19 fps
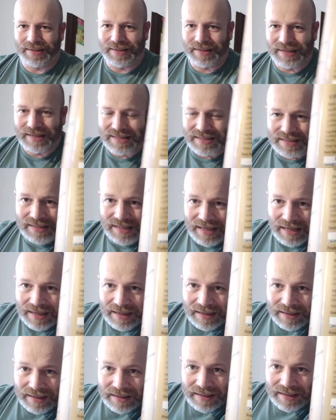There's
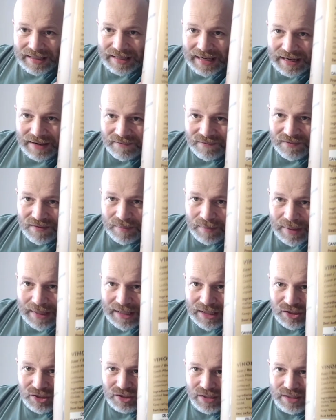
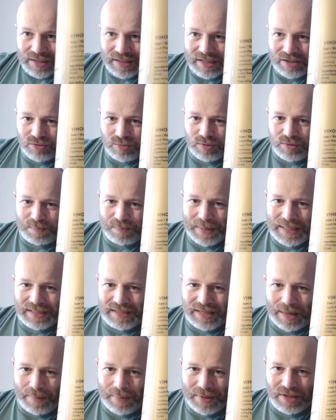information. This was picked
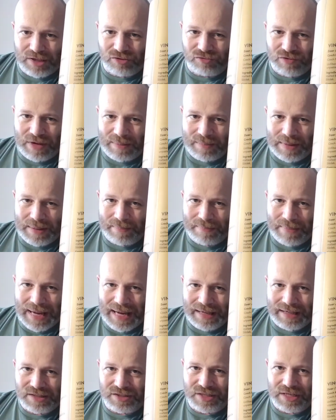up at the Trembling
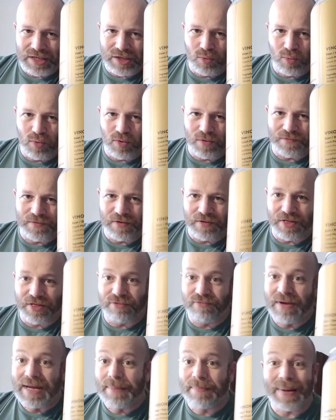Madness in York for
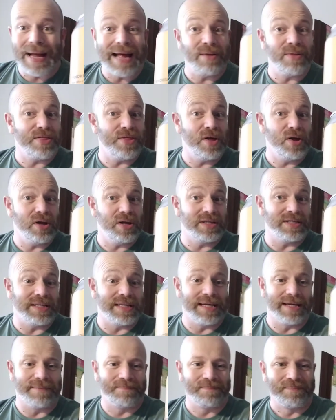
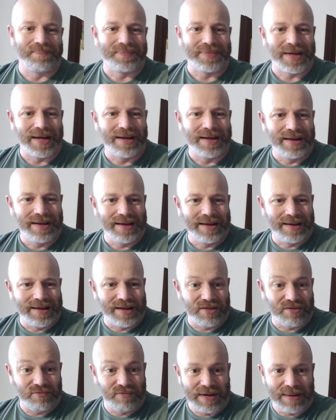£3.30.
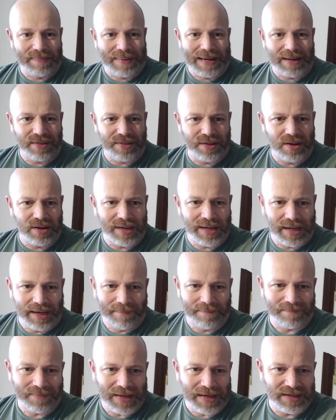£3.30.
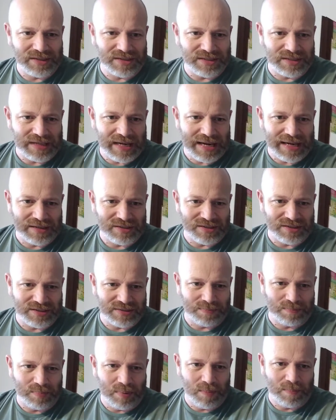It
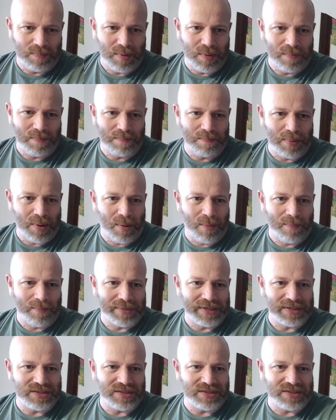says, boom, boom, boom.
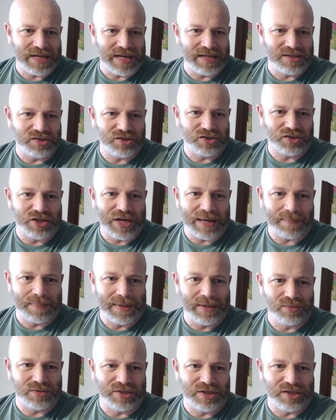It says, Czech
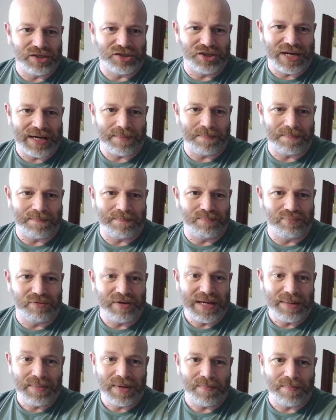Pilsner, Czech
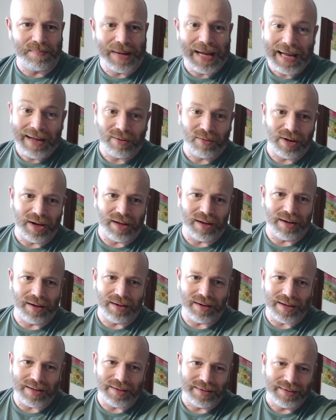Premium Pale
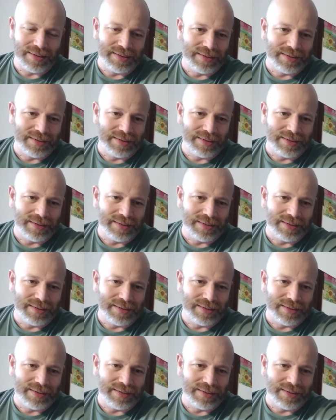Lager.